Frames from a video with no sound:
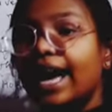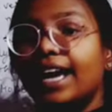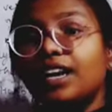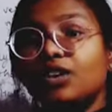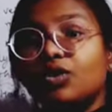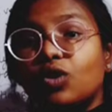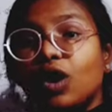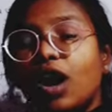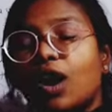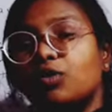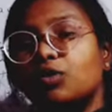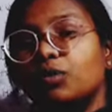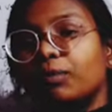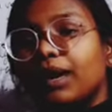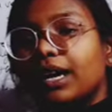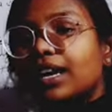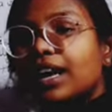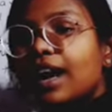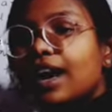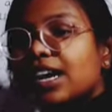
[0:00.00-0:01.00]
I know how to
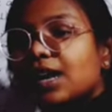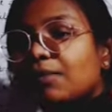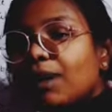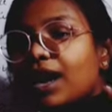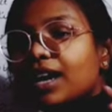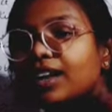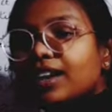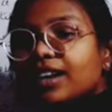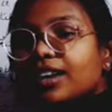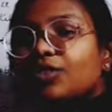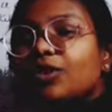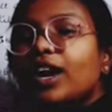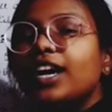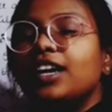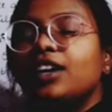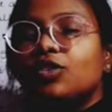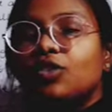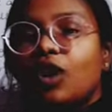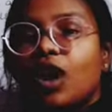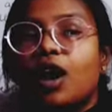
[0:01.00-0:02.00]
make tomato aloo, I
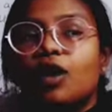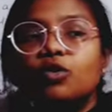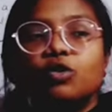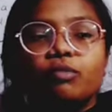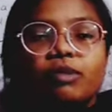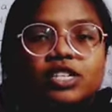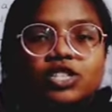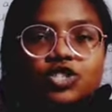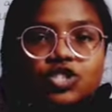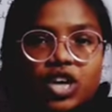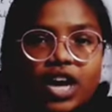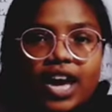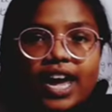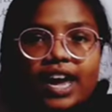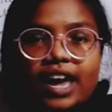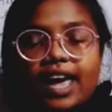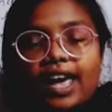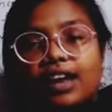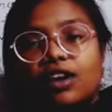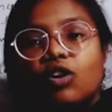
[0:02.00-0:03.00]
know how to make
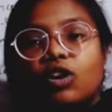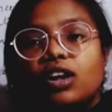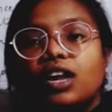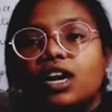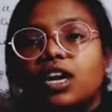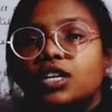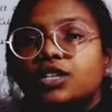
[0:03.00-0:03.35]
chai and all.